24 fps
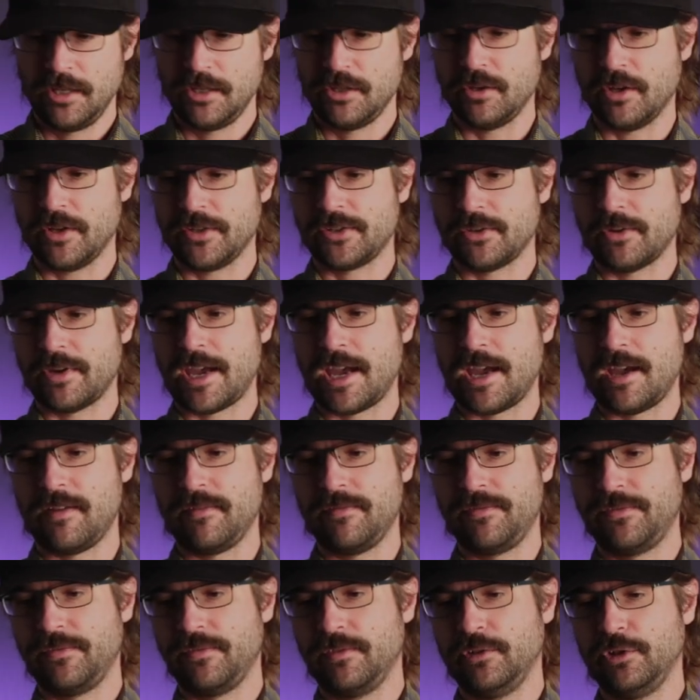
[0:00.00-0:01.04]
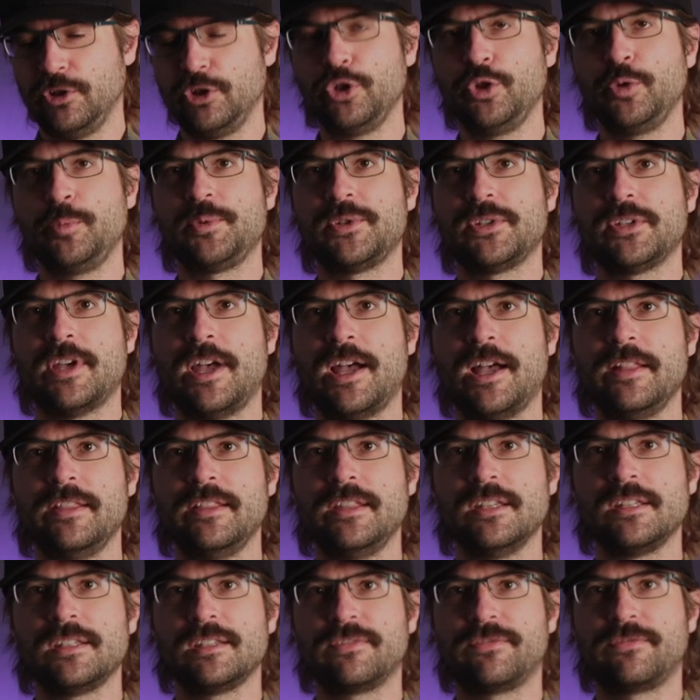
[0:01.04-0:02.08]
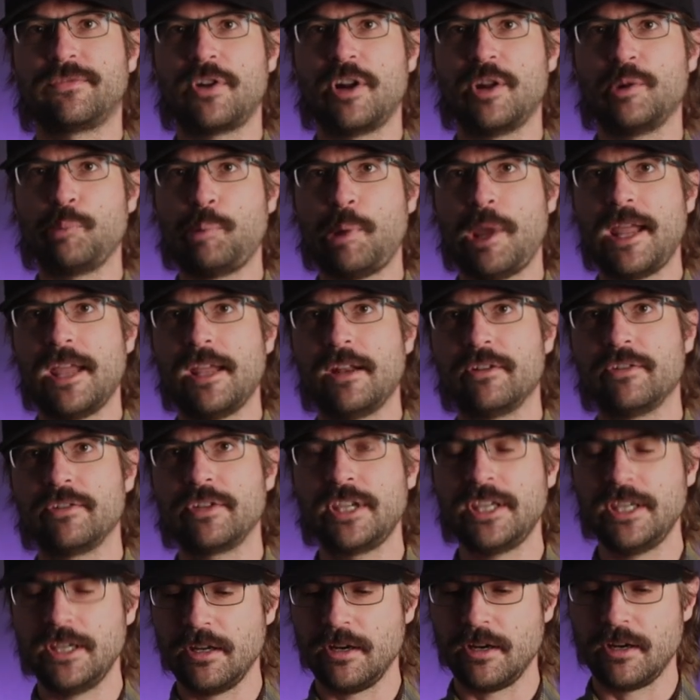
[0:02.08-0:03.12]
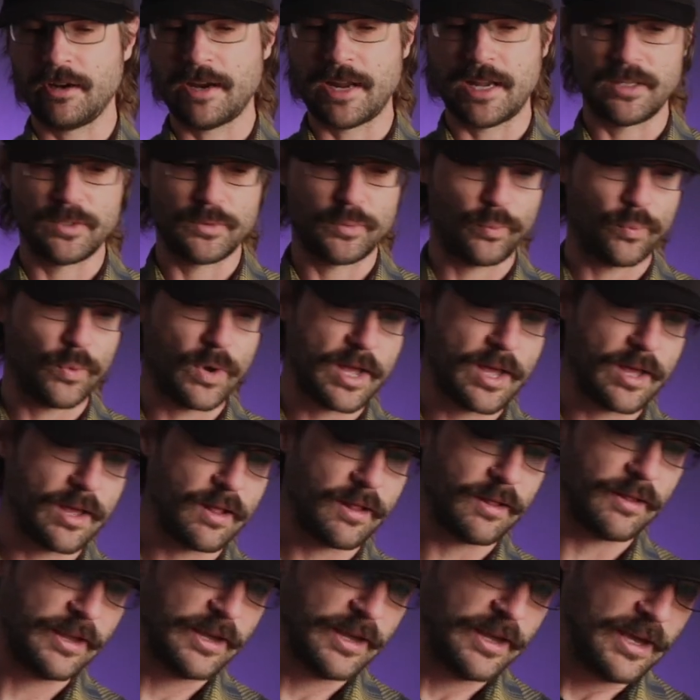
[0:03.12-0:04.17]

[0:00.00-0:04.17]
You also have loops on this front panel here as well.